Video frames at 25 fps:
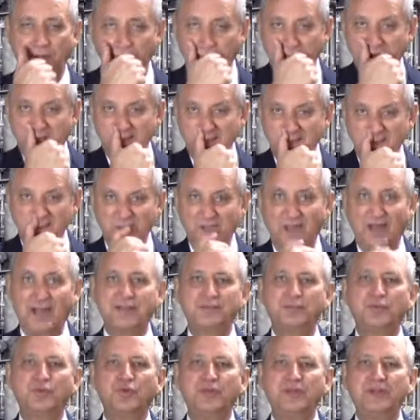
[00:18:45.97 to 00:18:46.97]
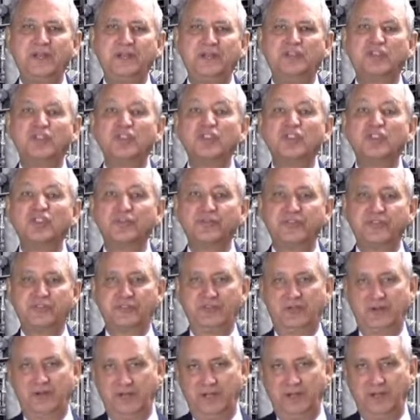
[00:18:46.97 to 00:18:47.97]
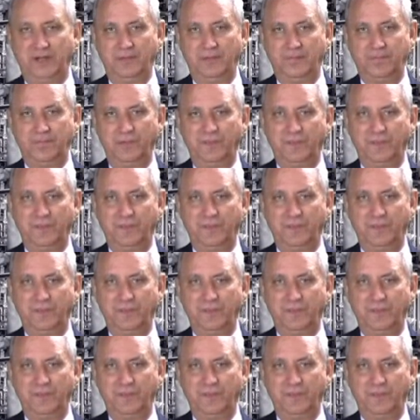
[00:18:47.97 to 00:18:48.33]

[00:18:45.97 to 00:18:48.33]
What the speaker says: Because I've created surface area.